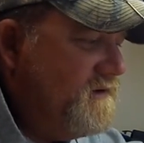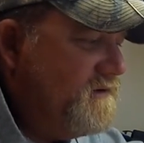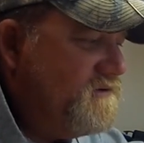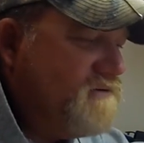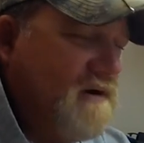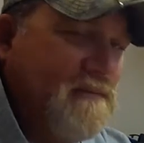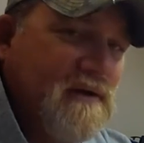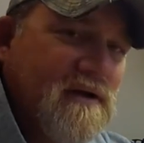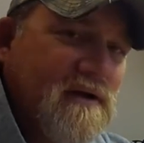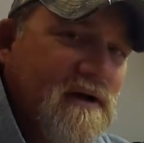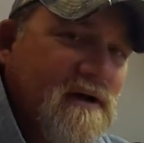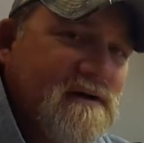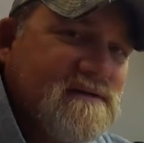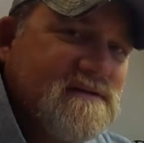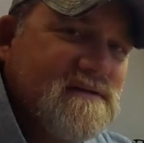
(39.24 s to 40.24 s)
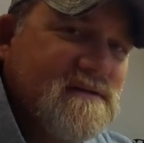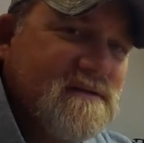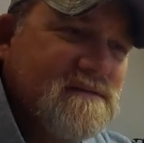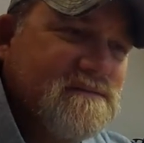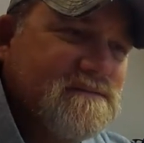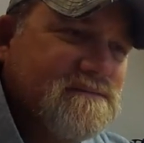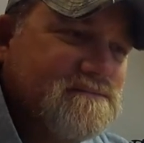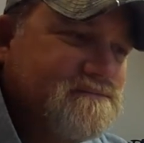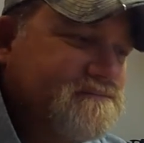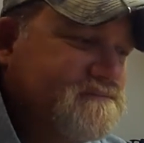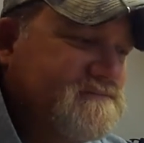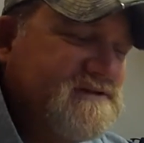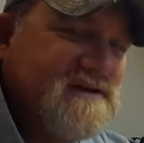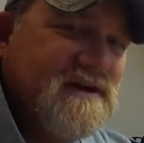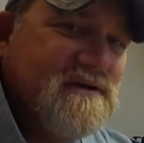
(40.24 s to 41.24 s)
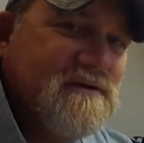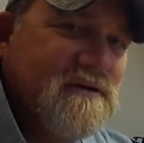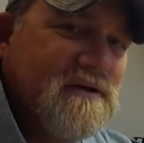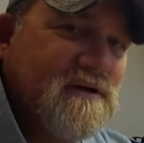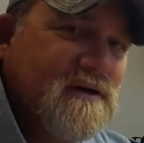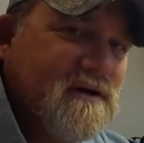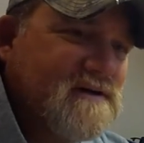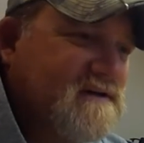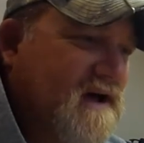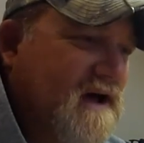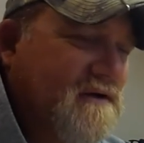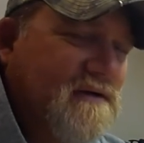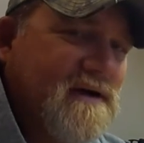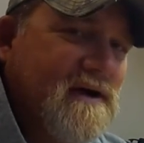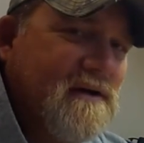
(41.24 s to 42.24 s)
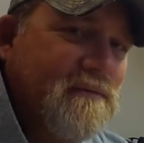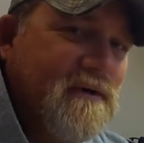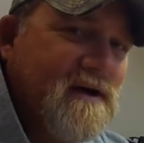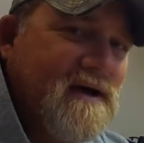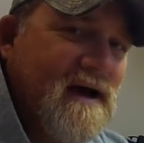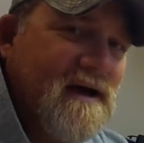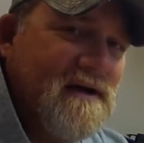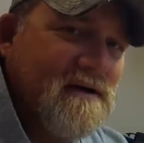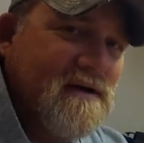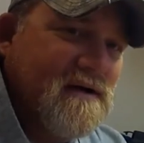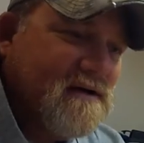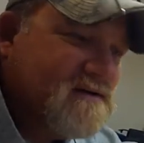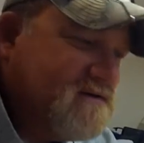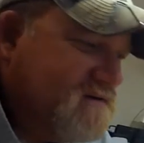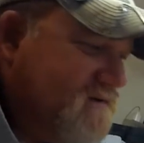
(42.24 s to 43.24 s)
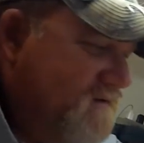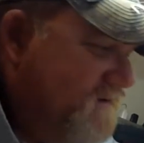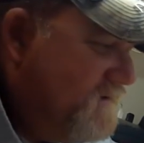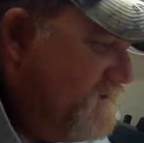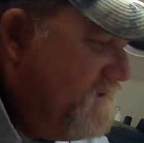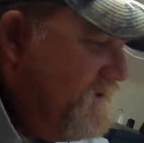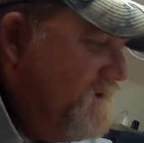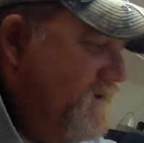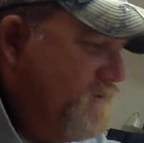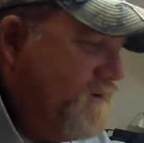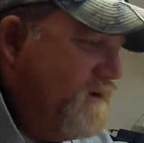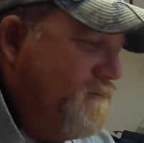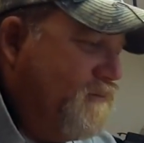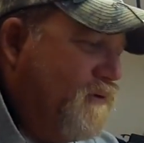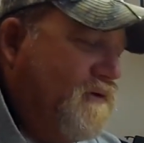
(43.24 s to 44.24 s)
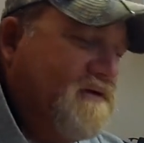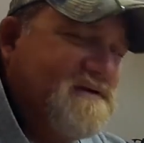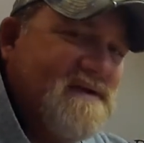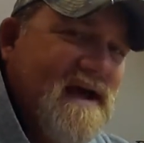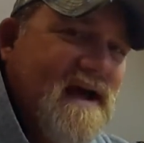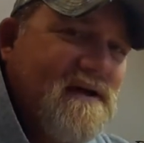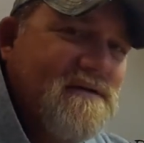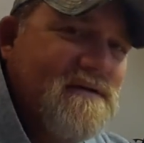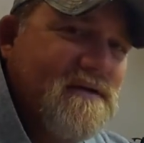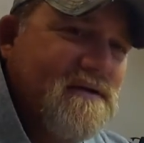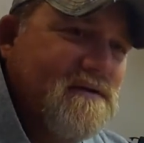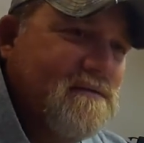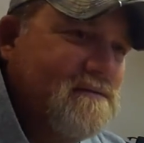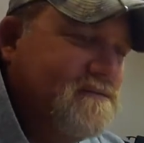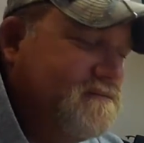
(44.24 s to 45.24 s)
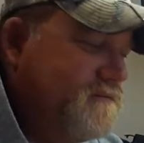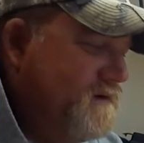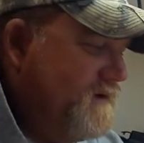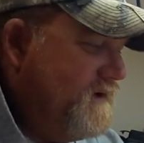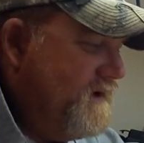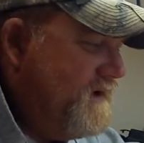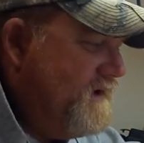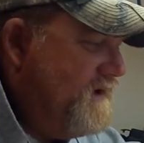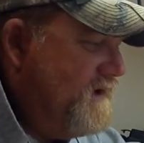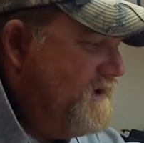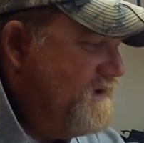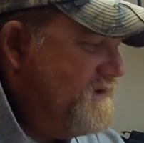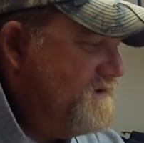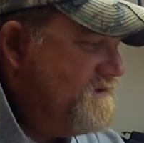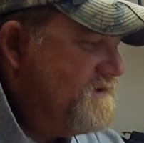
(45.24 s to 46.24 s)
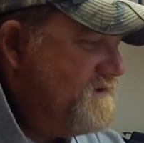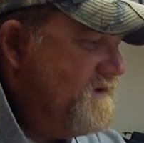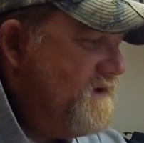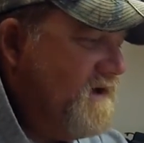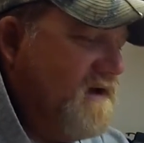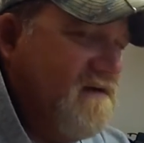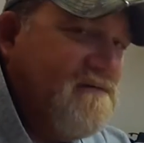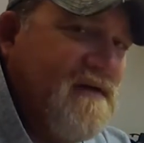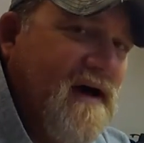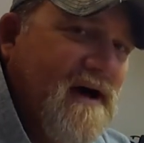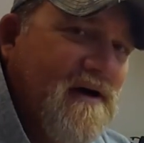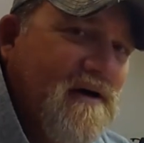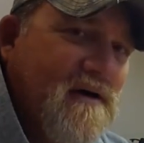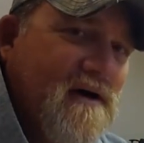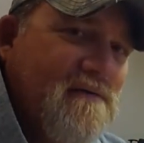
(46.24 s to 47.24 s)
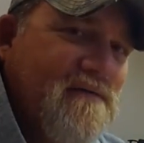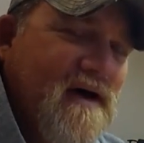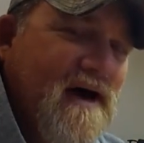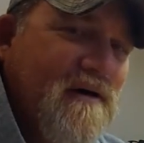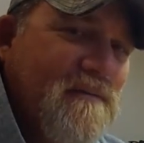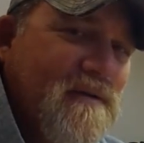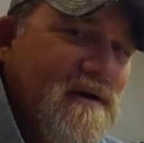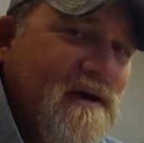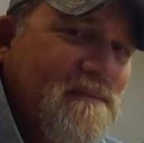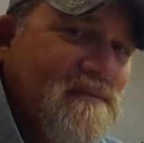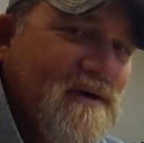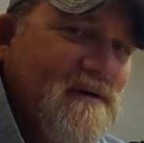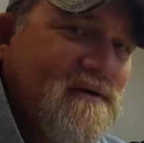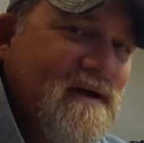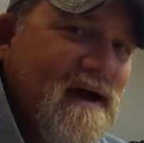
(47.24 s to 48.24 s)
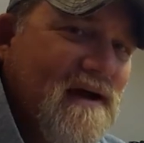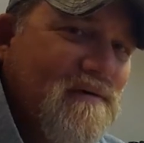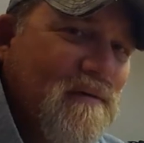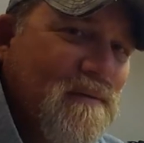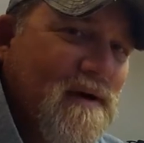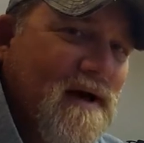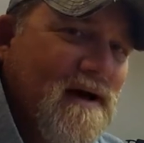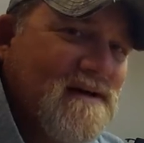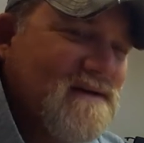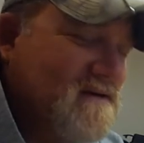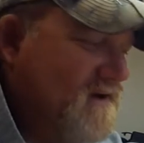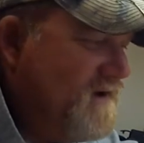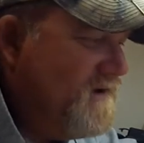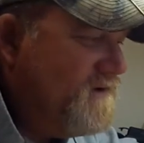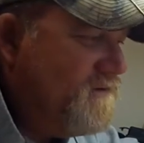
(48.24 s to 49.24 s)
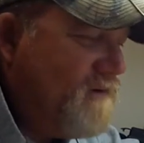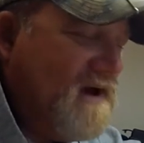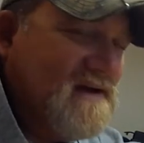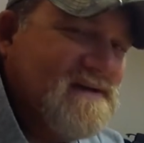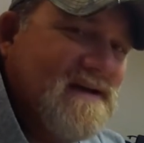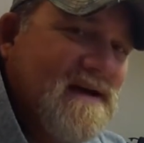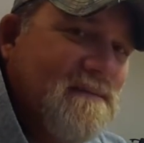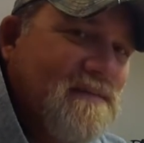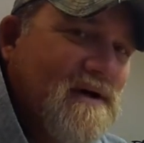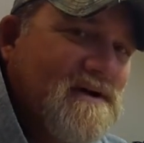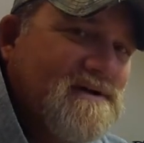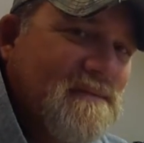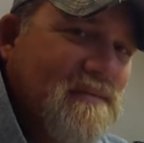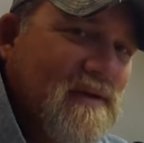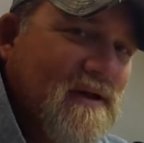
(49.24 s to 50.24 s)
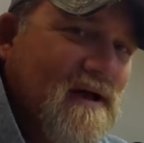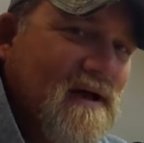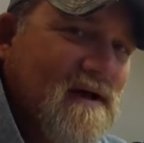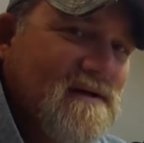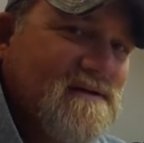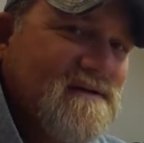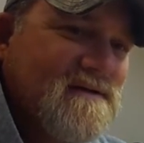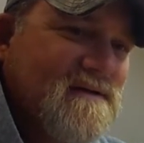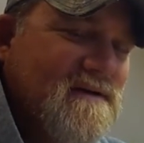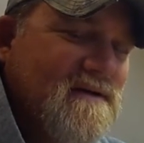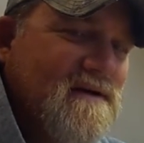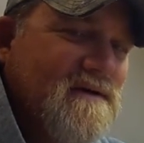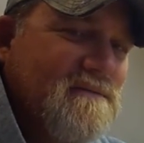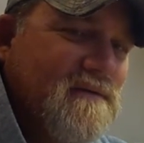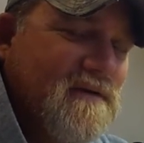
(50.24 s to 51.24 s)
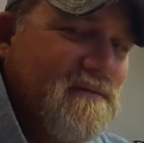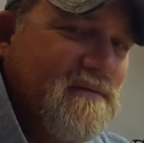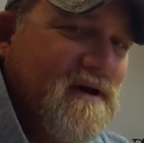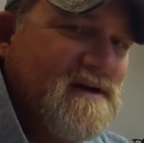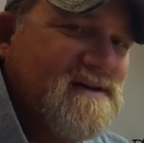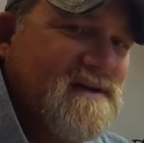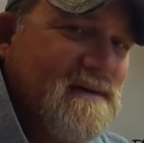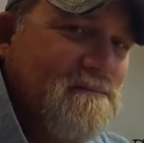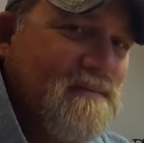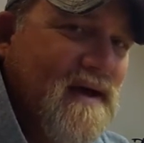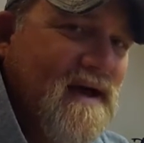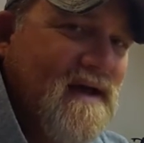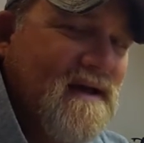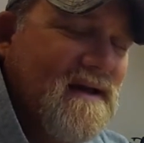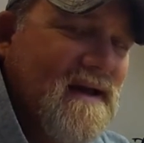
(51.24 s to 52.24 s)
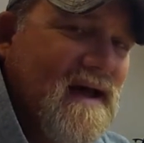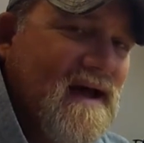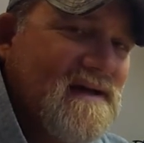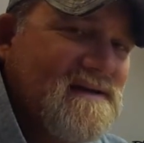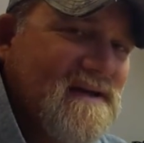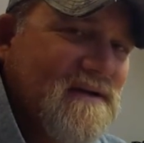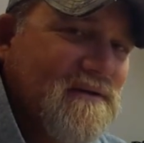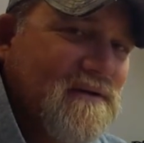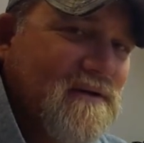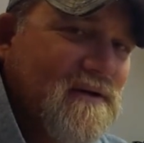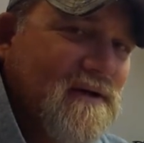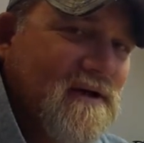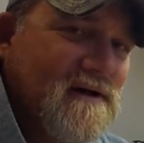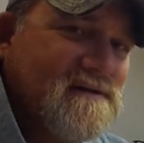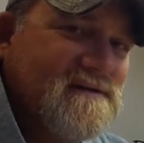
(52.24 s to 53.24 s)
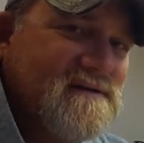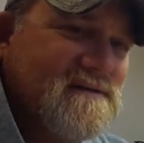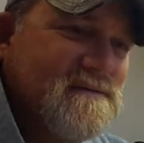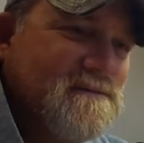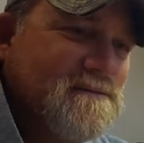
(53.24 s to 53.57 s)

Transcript: Treble hooks. Single hooks. I don't care what kind of hooks. What it boils down to is if I opened up your tackle box, do I see a bunch of plugs with rusty, bent, nasty old hooks?